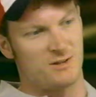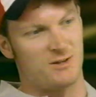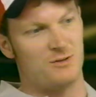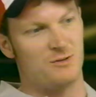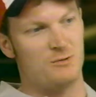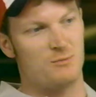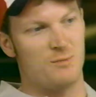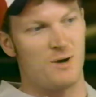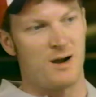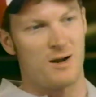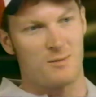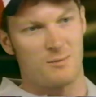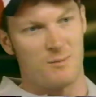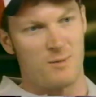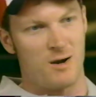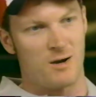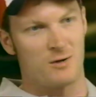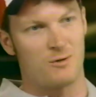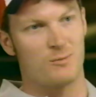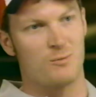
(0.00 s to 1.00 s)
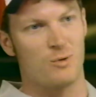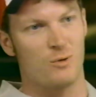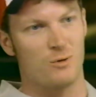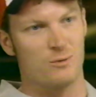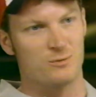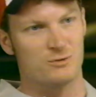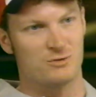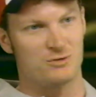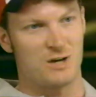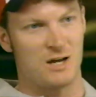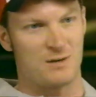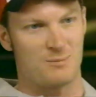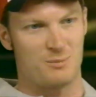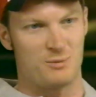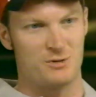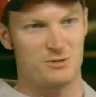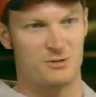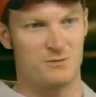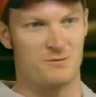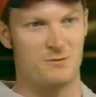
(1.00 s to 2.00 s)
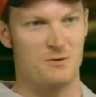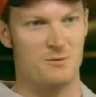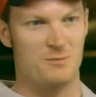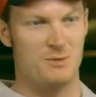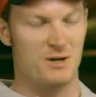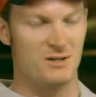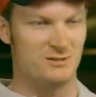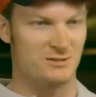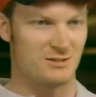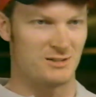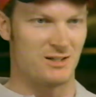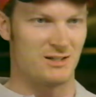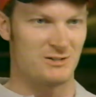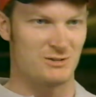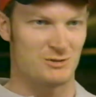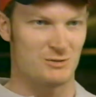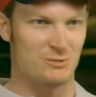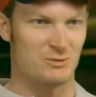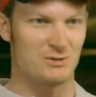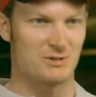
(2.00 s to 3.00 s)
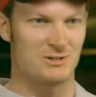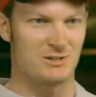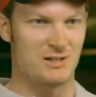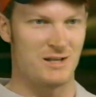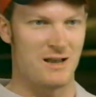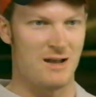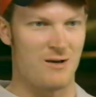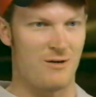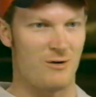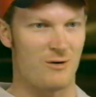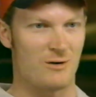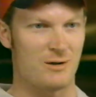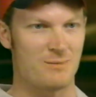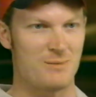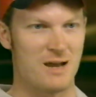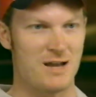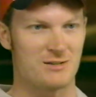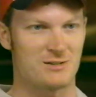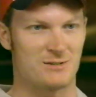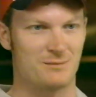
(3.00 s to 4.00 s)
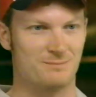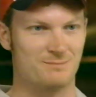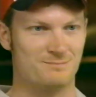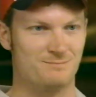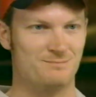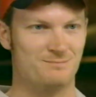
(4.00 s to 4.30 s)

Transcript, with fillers: I knew Mike, Michael Moore would try to push a few buttons, and I just wanted to see how hard he mashed them.